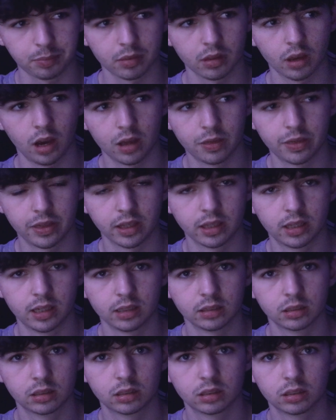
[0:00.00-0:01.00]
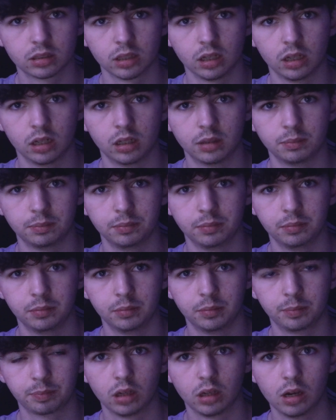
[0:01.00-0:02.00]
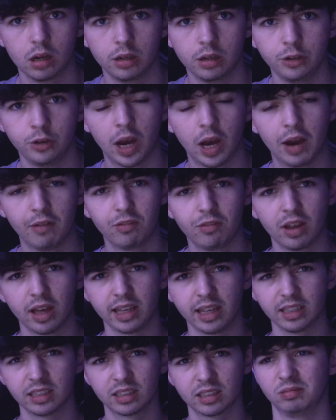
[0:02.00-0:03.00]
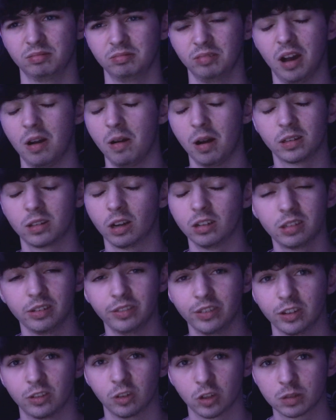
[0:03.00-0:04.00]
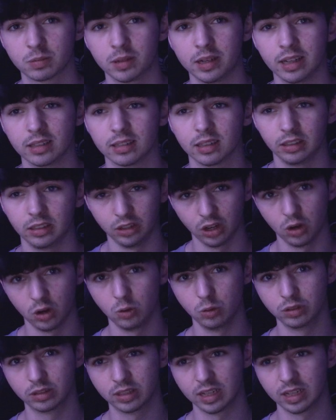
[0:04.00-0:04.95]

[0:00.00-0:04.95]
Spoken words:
I think it's, you have like, I do know how to explain it, it's like nodes.